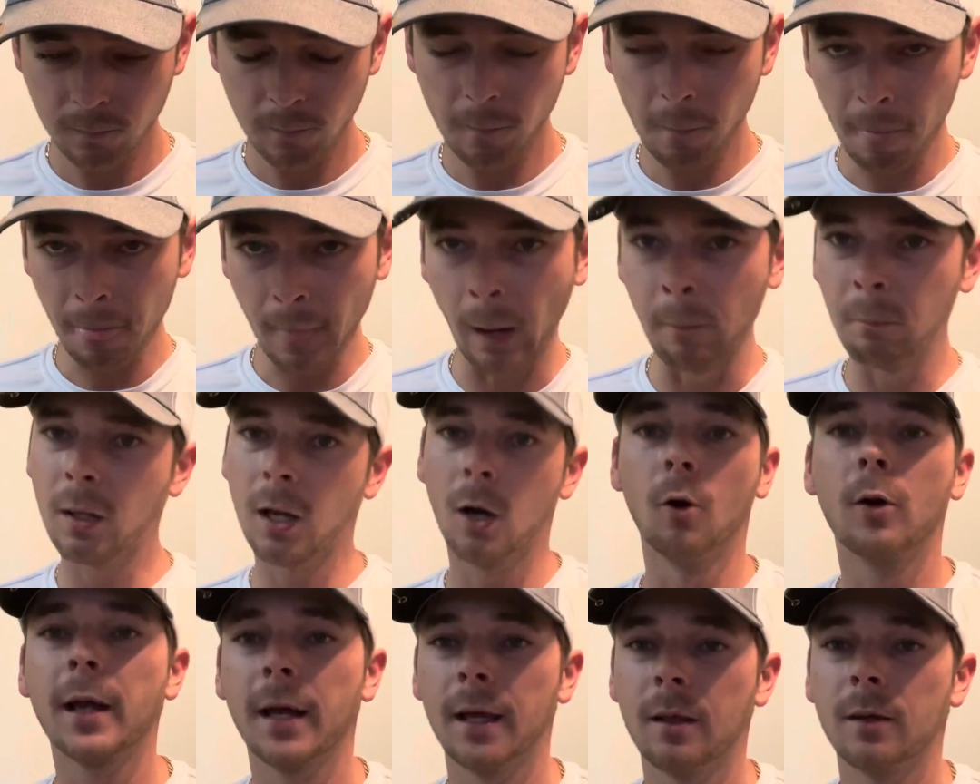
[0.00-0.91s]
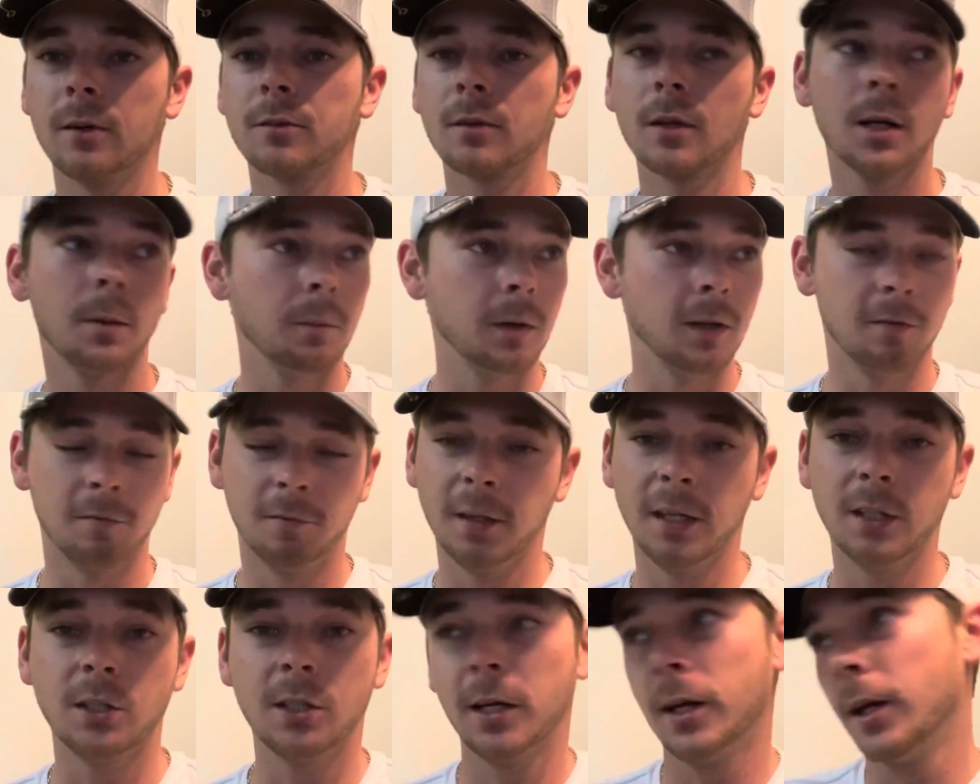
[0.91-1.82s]
I'm like, okay, there's going to be
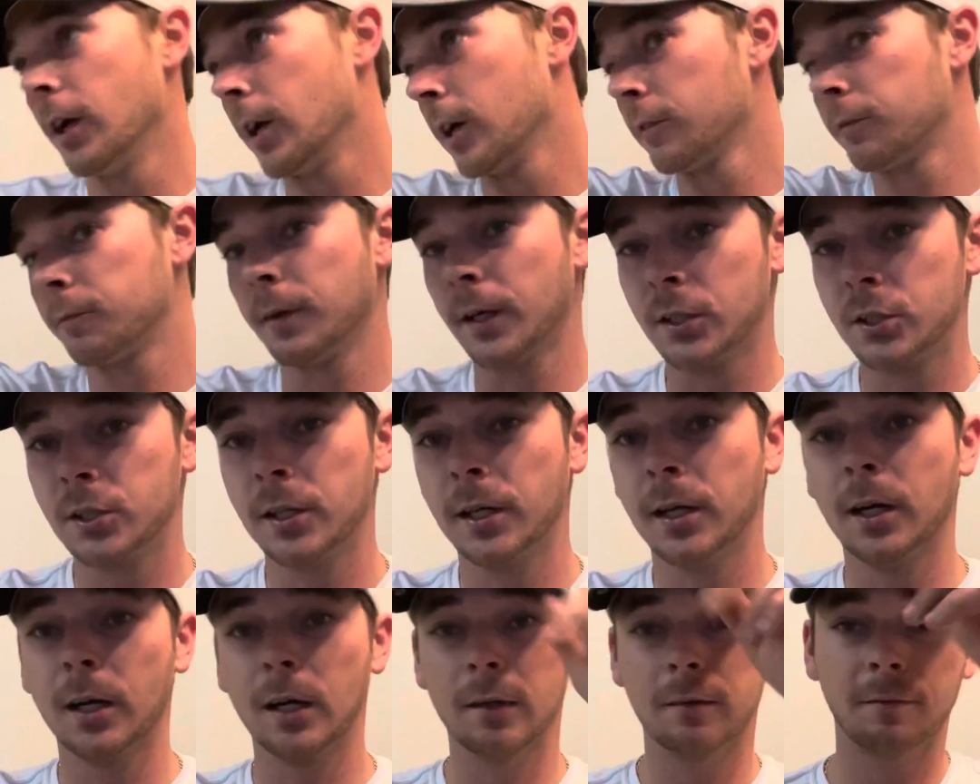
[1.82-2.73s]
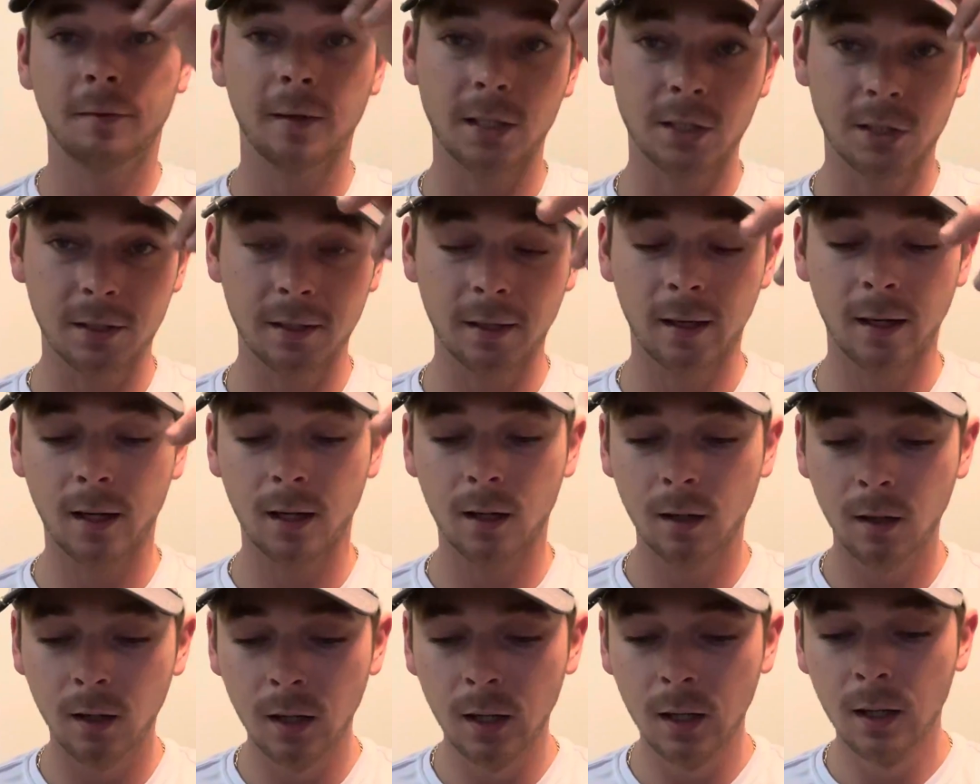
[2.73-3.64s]
fish here, fish there.